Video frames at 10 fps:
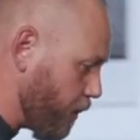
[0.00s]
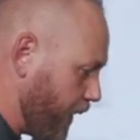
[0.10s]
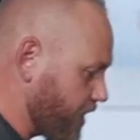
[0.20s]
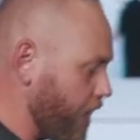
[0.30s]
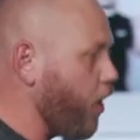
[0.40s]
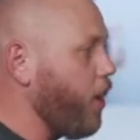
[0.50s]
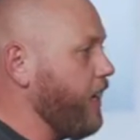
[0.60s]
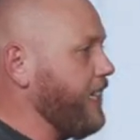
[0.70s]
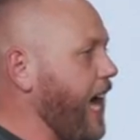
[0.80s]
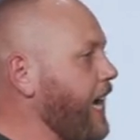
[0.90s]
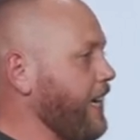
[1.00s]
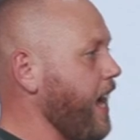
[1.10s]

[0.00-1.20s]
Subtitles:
because they've already gained